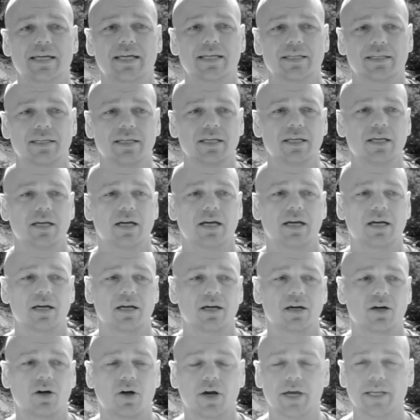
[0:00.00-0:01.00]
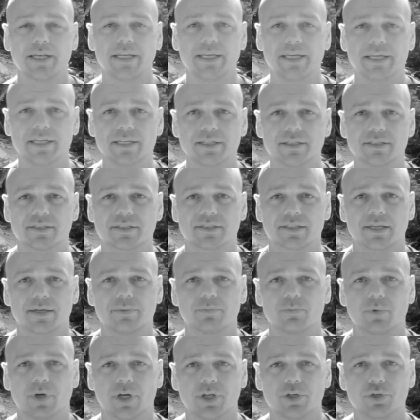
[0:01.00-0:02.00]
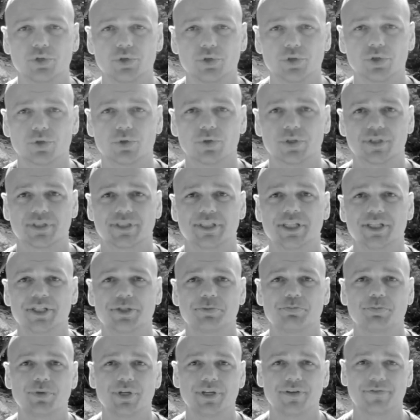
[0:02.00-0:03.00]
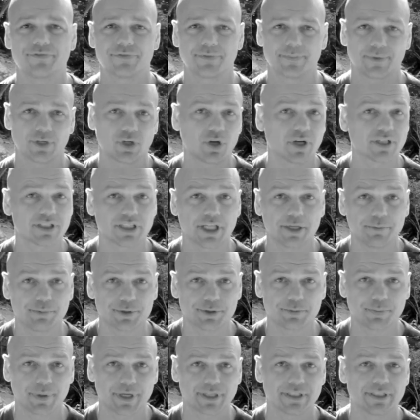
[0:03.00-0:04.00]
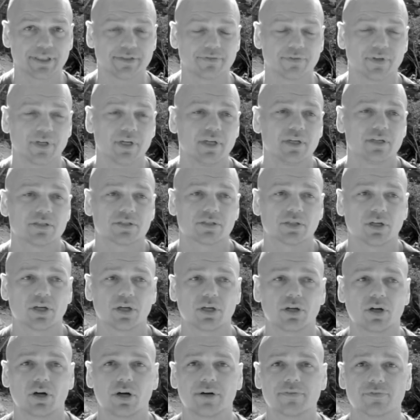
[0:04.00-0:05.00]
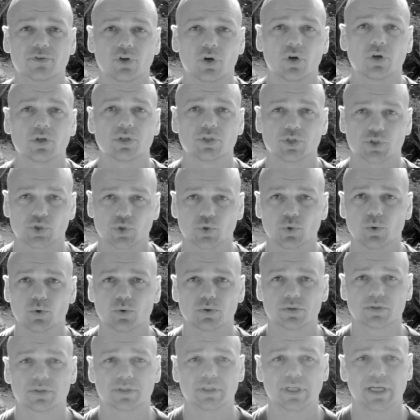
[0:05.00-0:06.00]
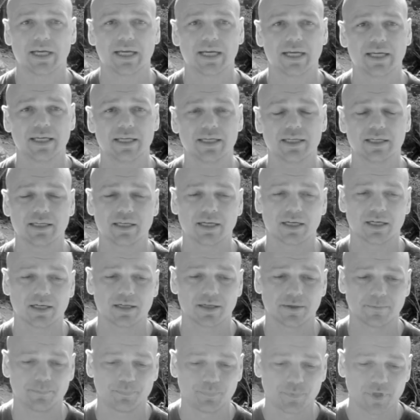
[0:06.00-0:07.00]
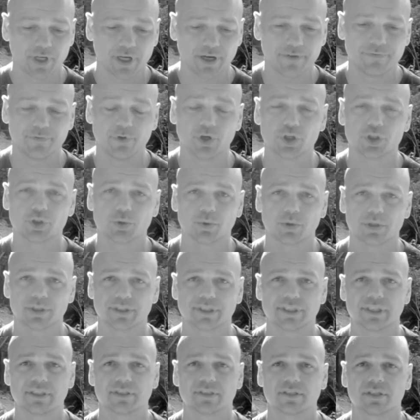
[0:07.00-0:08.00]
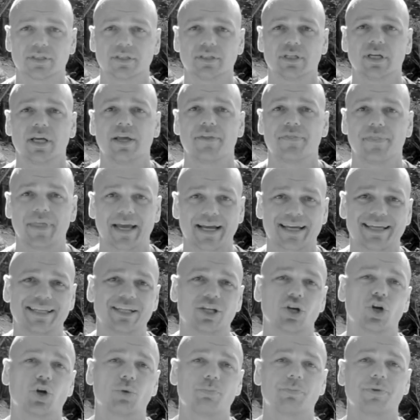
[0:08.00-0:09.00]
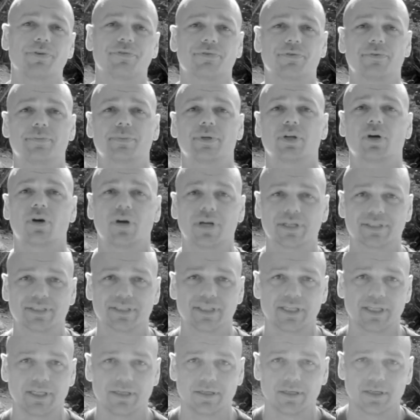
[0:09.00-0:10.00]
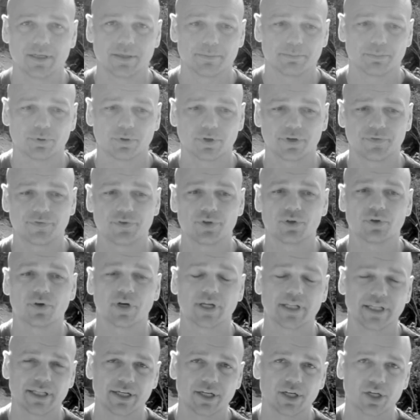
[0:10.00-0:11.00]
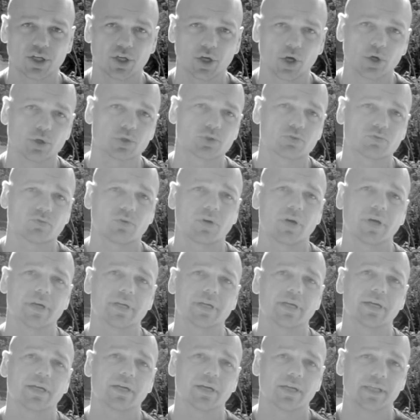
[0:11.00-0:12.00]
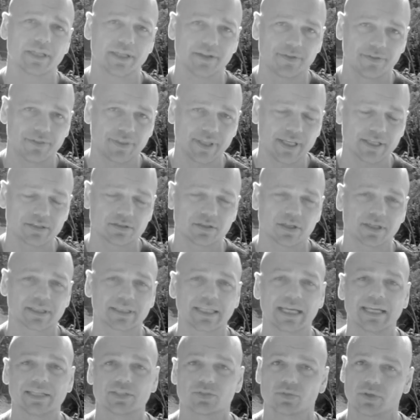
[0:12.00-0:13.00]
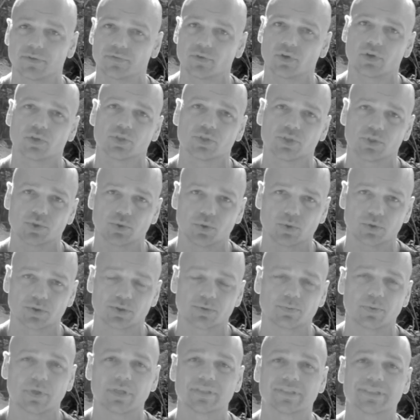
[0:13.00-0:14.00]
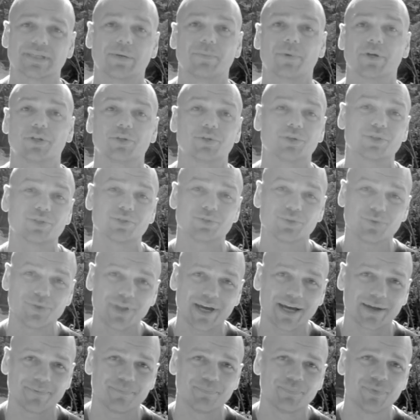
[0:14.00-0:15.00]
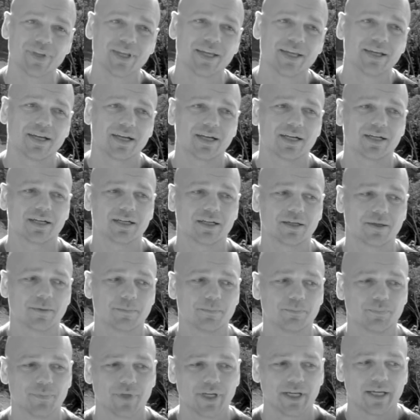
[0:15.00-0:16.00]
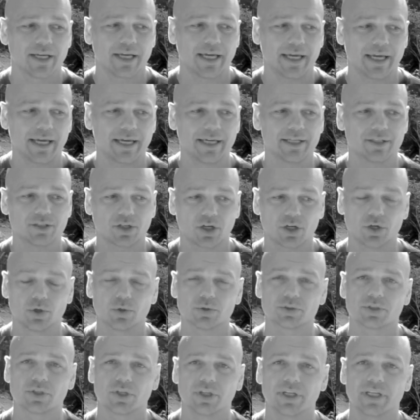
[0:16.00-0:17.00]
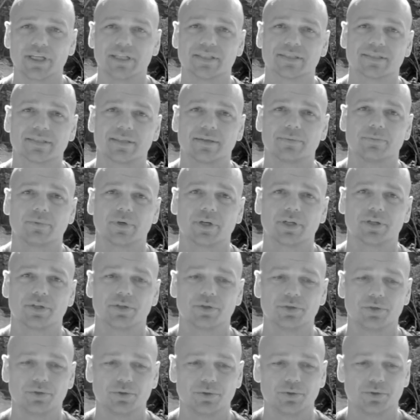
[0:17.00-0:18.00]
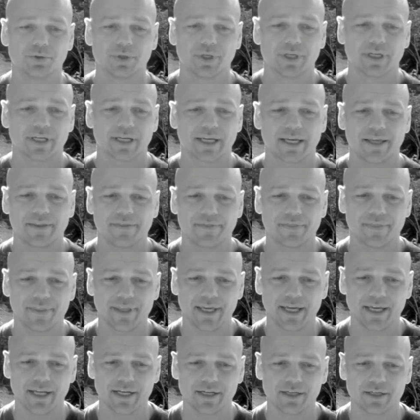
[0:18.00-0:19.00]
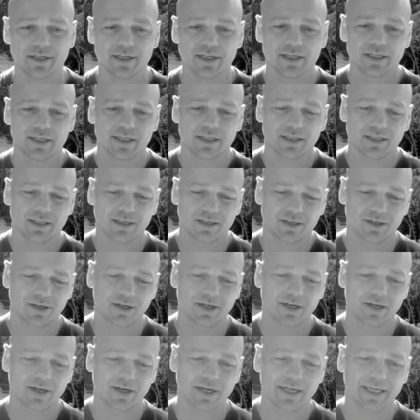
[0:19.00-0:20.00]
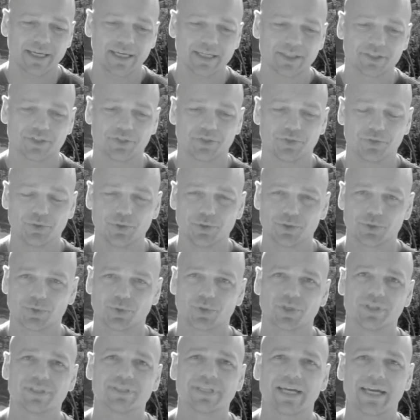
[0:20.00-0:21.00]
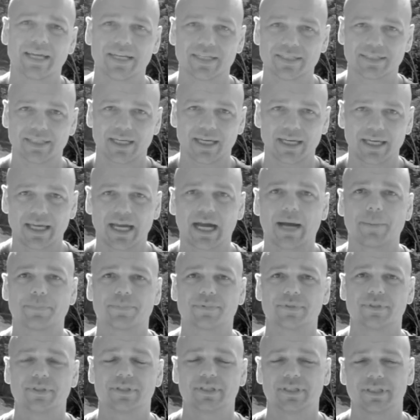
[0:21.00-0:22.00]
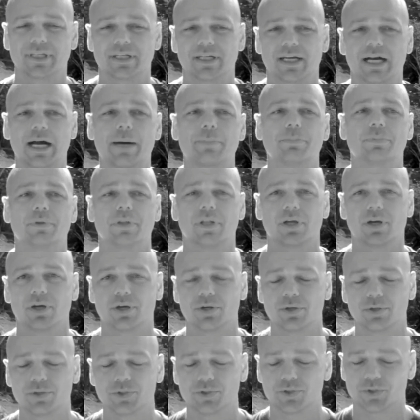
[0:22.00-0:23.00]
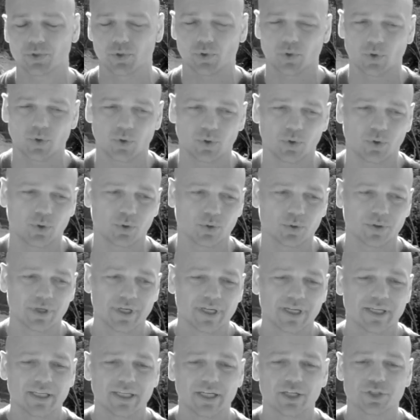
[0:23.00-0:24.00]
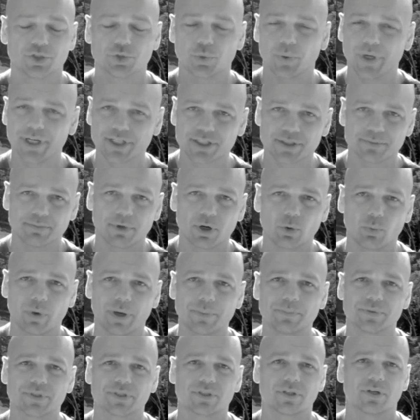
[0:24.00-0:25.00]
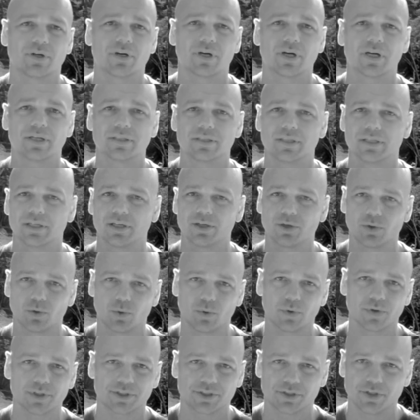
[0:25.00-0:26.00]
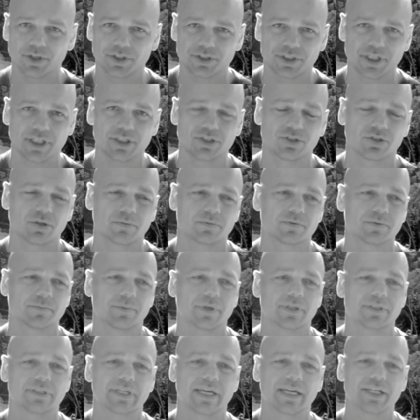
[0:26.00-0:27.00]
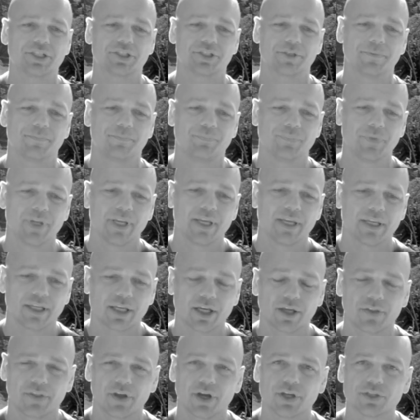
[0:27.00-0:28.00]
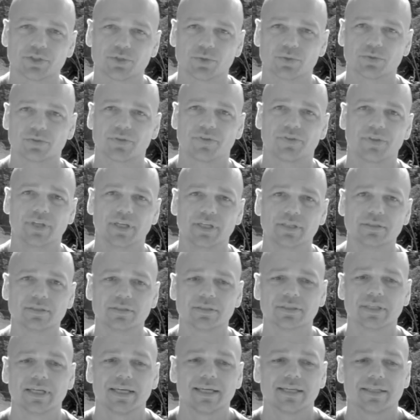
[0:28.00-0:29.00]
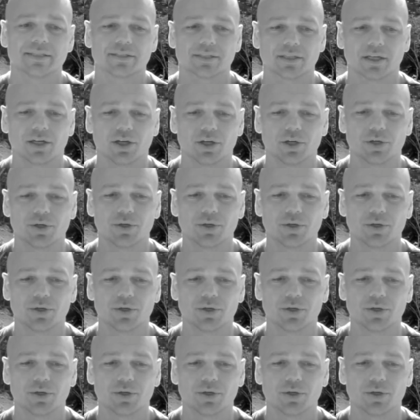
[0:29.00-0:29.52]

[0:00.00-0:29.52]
that uh, I needed someone who could assist me from an IT perspective so I've gone and sourced a, um, a virtual assistant that can help me from an IT point of view. I needed a ghostwriter, I needed things like that, so I've gone and sourced someone who can do that. Um, and I also need someone who can then, uh, I guess, do sort of day-to-day -day up, you know, uploads or, or, you know, tweaks on my website, you know, or search engine optimization, you know, those sorts of things. So